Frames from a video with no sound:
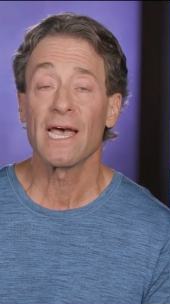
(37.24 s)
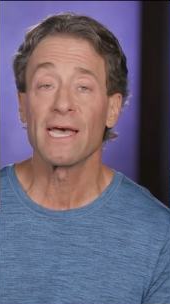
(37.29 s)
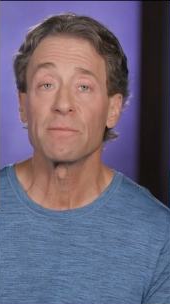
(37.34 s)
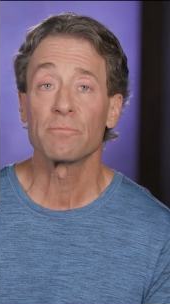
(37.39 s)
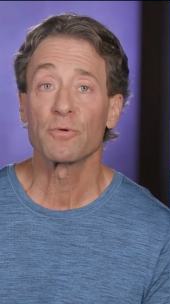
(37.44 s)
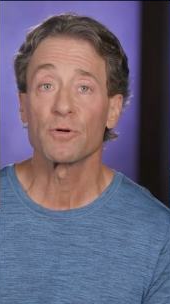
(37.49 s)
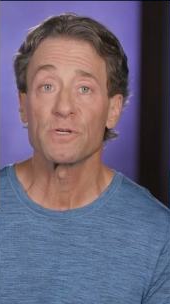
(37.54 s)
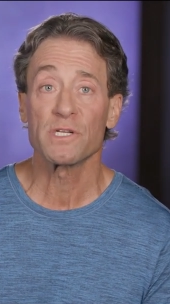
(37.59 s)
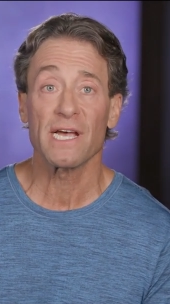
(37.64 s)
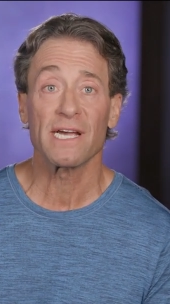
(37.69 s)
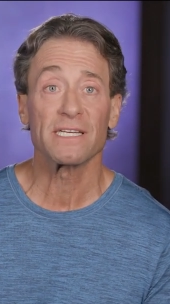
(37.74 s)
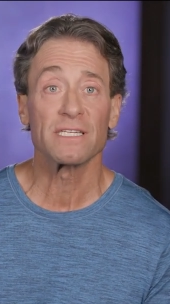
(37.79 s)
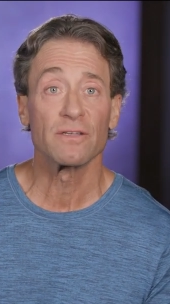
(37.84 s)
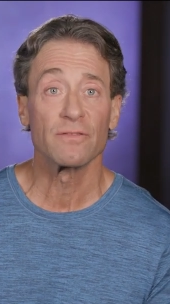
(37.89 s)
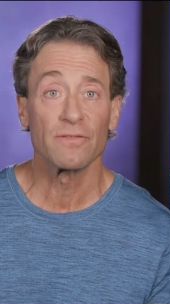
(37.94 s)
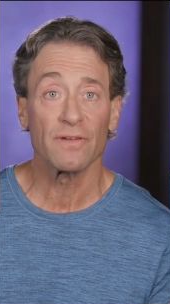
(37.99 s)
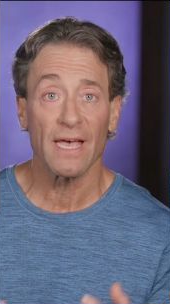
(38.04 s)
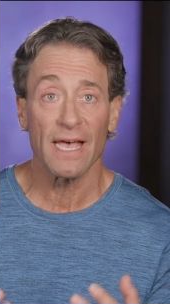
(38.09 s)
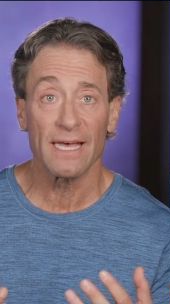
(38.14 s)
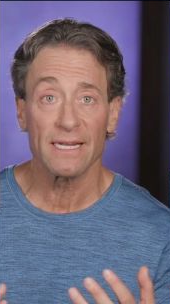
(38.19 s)
and
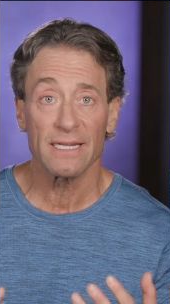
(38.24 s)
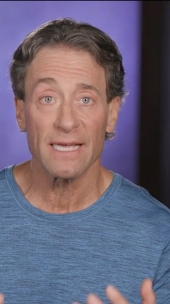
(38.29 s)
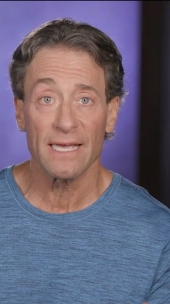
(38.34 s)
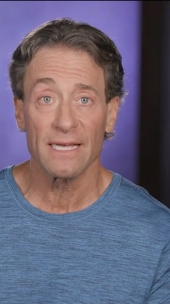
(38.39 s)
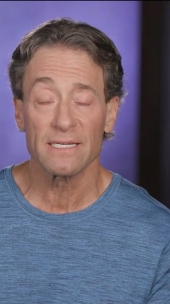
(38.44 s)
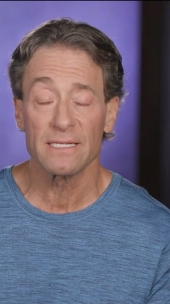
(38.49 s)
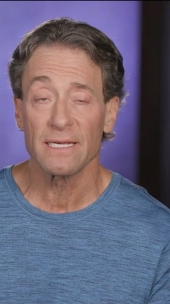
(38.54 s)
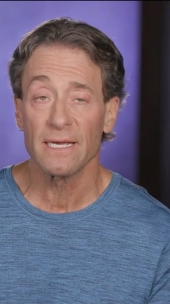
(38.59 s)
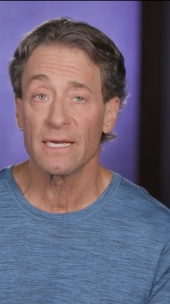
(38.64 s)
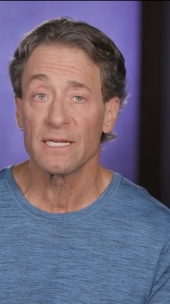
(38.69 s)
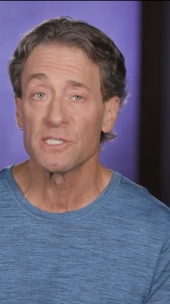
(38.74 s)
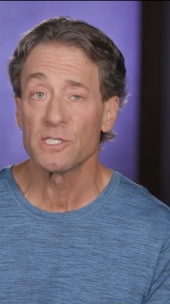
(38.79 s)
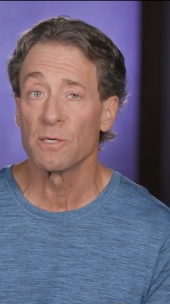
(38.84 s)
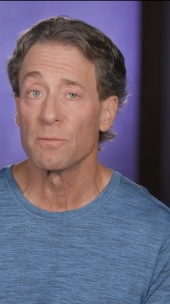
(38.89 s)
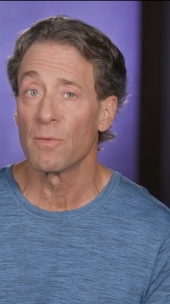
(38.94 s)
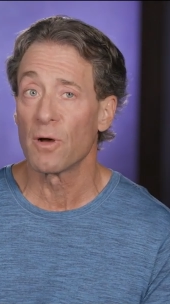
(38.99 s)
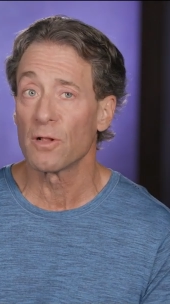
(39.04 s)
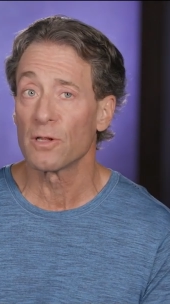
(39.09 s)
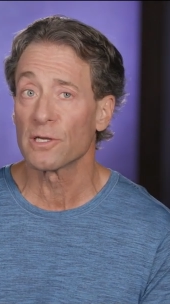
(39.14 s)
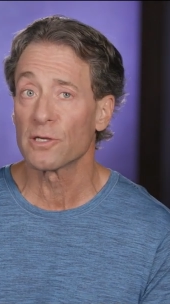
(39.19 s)
protective and
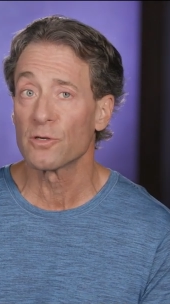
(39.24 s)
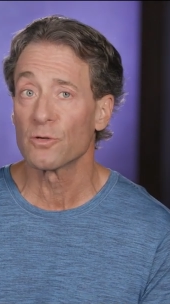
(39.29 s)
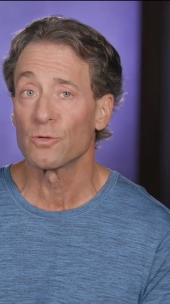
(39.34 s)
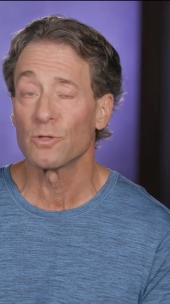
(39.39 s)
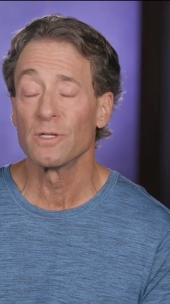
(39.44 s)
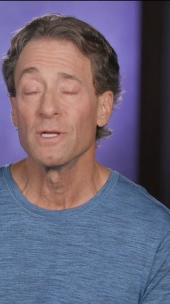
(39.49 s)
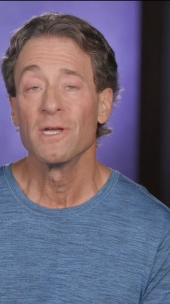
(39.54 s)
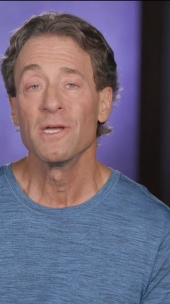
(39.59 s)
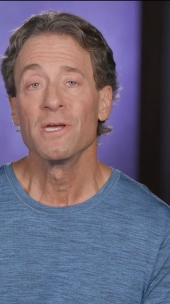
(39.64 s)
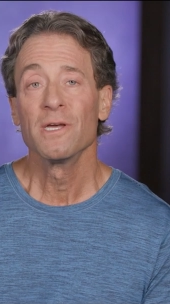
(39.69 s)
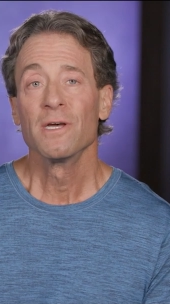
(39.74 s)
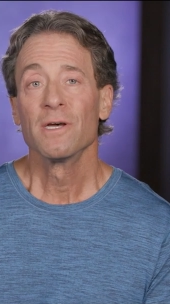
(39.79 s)
anti-aging molecule.